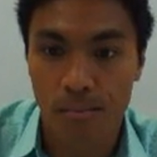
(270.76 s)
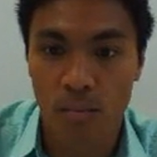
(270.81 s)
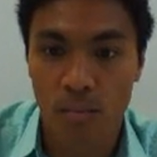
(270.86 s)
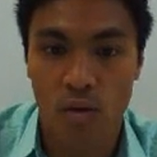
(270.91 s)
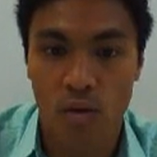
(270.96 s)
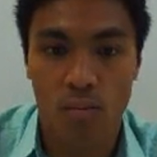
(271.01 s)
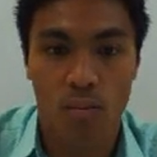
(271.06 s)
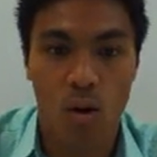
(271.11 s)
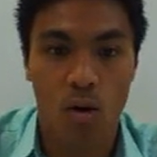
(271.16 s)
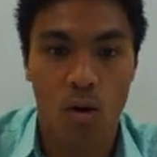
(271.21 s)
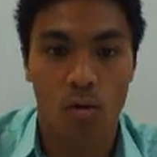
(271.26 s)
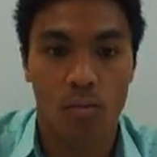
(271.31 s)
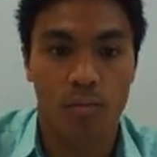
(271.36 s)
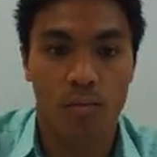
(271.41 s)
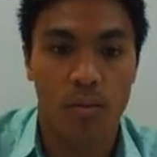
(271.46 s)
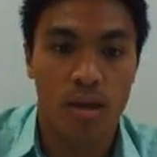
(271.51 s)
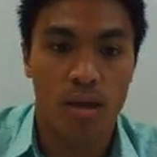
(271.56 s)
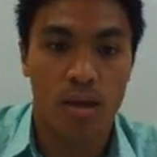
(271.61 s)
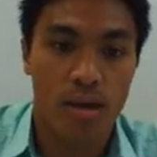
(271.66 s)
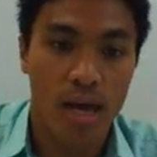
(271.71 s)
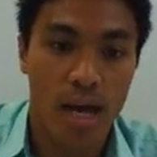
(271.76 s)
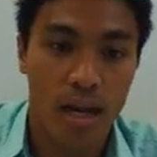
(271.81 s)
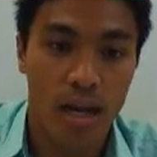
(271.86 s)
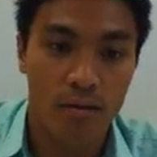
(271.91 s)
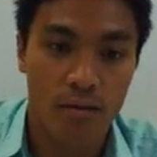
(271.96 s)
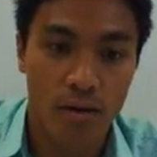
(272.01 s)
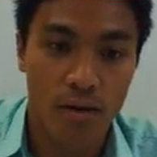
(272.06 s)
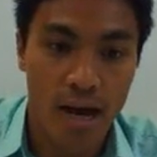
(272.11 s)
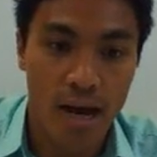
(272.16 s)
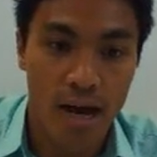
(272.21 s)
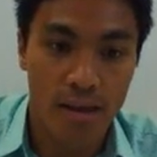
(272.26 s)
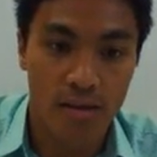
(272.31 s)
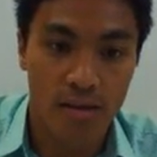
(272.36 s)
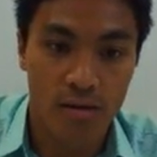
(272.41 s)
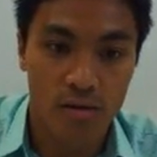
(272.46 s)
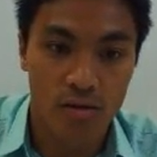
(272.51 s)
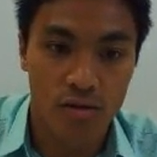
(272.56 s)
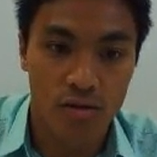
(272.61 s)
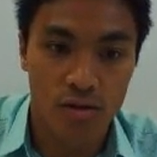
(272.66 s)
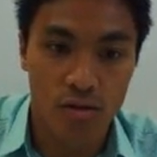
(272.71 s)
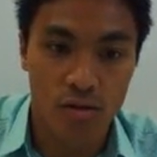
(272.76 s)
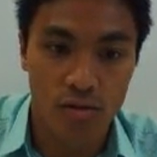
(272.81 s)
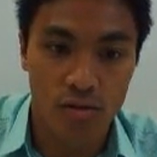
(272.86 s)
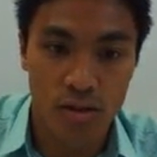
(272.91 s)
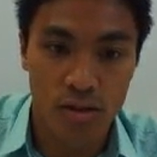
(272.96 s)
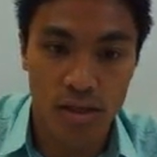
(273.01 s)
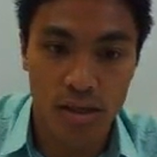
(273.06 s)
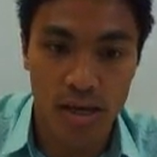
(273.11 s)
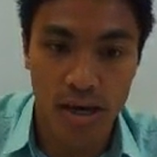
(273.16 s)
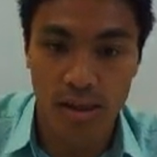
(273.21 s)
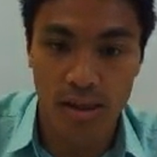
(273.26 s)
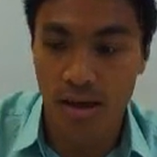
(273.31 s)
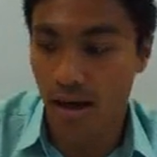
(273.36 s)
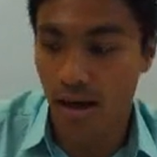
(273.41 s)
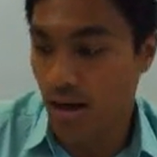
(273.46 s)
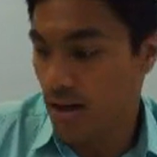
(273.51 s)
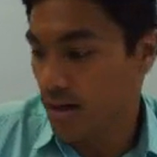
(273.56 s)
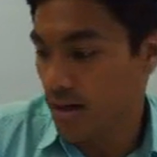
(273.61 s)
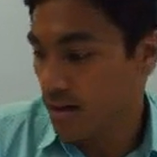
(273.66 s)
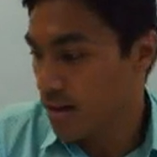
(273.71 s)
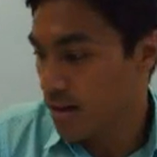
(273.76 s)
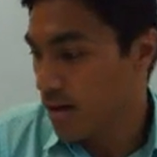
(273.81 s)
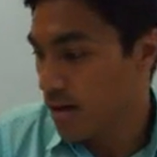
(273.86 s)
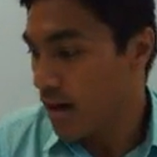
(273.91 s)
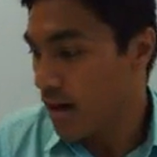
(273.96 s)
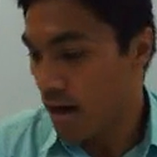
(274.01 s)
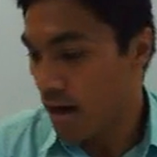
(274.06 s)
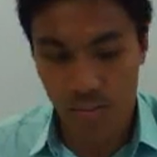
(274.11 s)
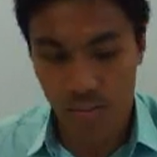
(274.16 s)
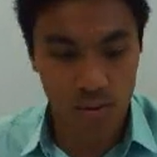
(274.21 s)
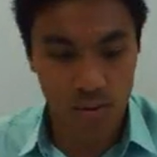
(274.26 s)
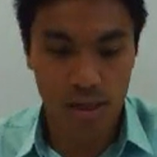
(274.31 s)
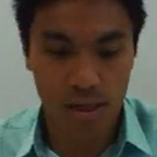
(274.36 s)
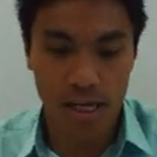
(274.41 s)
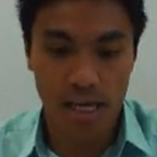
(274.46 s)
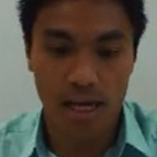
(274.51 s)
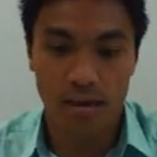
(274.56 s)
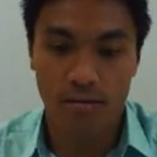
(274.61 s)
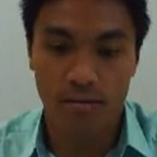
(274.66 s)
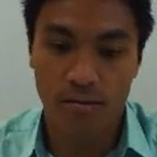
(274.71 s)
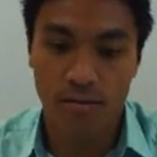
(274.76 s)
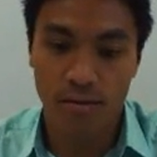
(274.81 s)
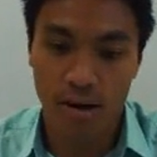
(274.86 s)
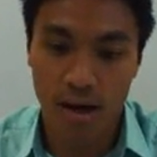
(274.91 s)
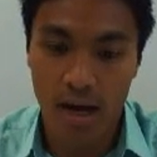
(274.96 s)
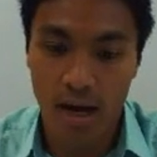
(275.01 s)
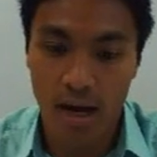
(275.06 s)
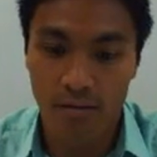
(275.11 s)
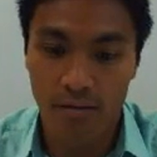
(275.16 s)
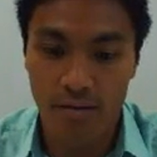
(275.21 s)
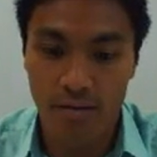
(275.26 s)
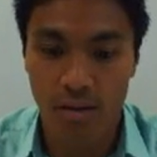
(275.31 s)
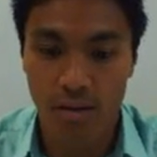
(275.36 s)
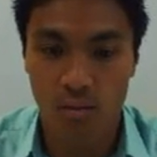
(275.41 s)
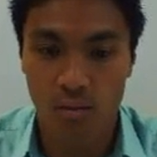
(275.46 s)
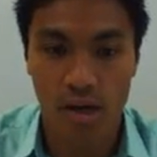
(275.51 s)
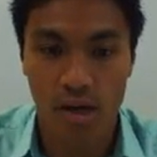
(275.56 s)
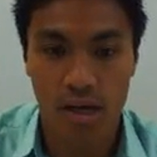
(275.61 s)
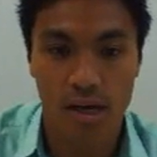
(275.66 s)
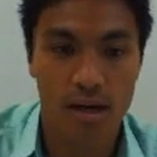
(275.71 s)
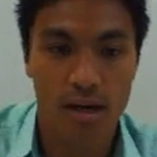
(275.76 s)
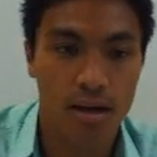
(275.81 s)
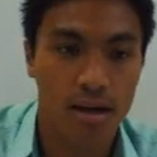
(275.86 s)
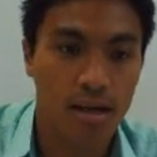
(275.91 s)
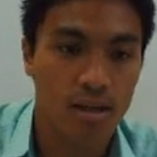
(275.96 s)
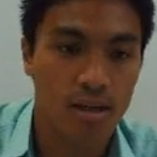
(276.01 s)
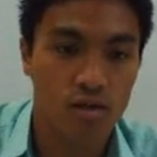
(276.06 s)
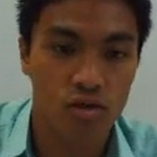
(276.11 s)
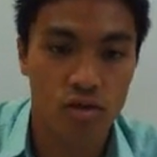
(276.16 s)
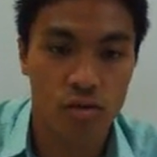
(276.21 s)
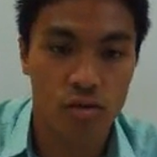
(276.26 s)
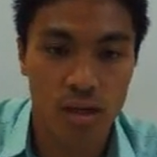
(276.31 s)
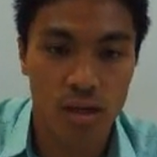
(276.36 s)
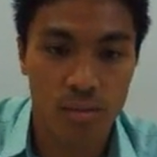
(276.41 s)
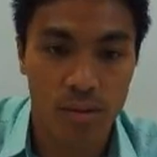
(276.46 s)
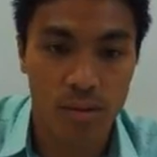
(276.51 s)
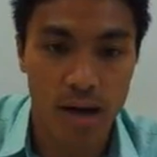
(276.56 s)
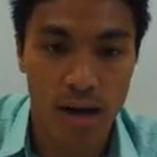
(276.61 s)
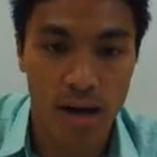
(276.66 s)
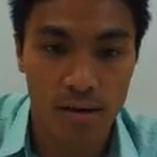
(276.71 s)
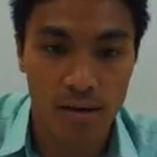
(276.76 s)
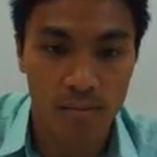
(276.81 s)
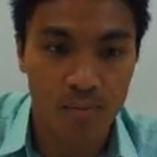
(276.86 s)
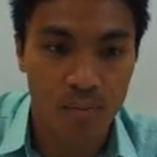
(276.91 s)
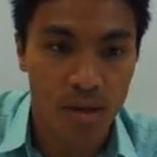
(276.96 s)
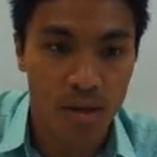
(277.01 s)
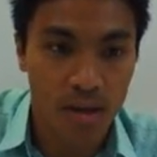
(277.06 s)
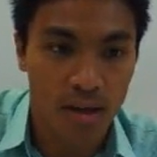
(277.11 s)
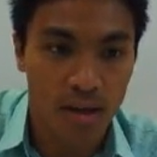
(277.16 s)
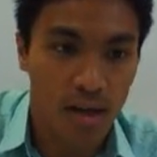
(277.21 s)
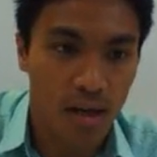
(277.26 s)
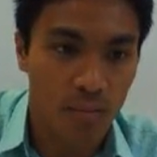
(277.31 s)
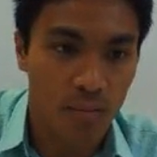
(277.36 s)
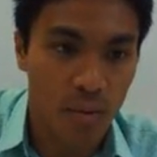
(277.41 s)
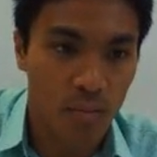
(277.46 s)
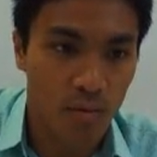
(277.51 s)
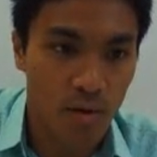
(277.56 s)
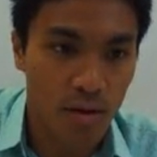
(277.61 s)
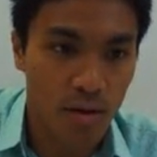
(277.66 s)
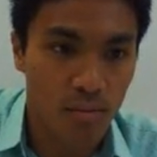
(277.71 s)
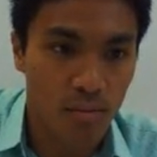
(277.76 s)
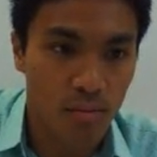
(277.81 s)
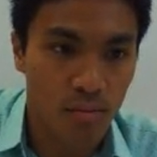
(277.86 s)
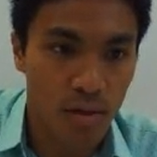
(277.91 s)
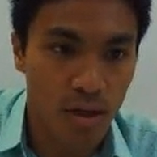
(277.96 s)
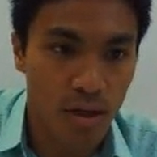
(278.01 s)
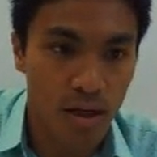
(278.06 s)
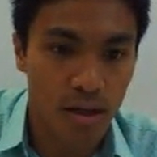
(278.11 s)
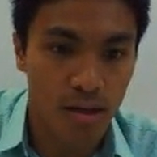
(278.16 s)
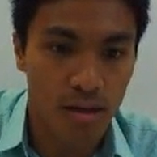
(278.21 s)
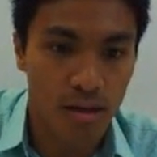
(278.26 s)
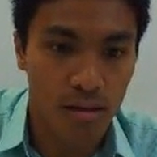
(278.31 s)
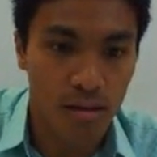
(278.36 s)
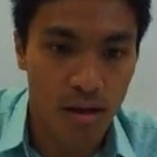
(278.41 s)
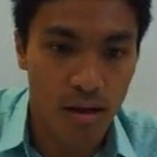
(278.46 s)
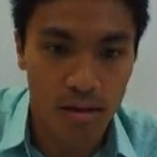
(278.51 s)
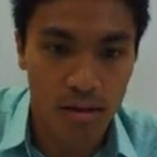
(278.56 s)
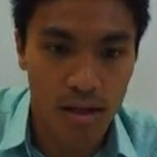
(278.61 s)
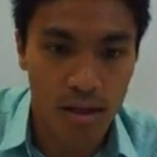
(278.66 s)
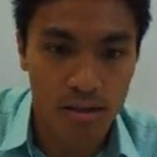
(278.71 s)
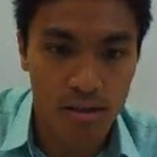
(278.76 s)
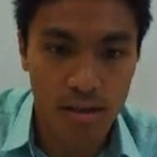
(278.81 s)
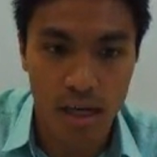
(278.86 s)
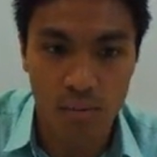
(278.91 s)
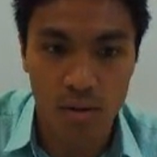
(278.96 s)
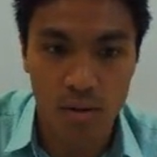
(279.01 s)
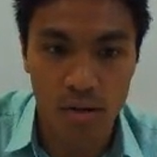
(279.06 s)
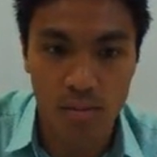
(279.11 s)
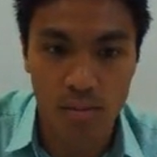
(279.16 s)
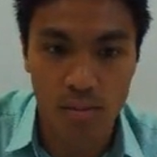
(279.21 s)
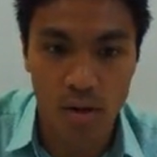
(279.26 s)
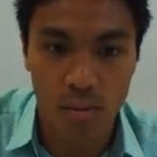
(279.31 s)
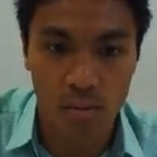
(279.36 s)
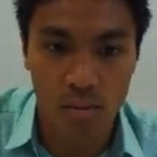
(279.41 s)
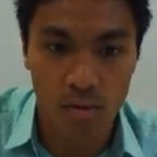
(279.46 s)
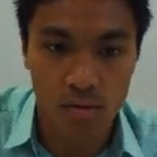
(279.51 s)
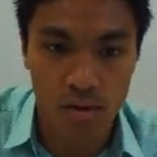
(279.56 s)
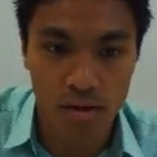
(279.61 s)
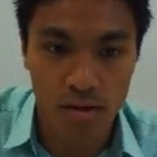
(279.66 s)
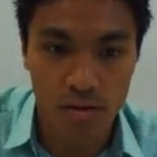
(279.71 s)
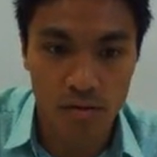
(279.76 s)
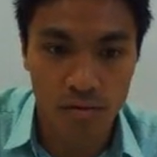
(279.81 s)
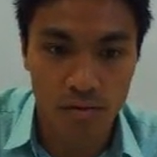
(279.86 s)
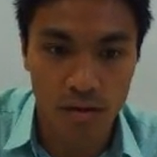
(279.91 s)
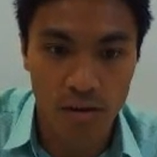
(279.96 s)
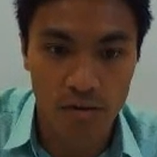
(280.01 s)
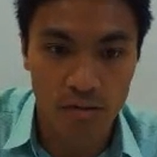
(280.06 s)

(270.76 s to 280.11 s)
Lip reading: per mole. And if you add those two together, I believe I have it somewhere here, it should be about, let me put it in let's keep it in purple, so it's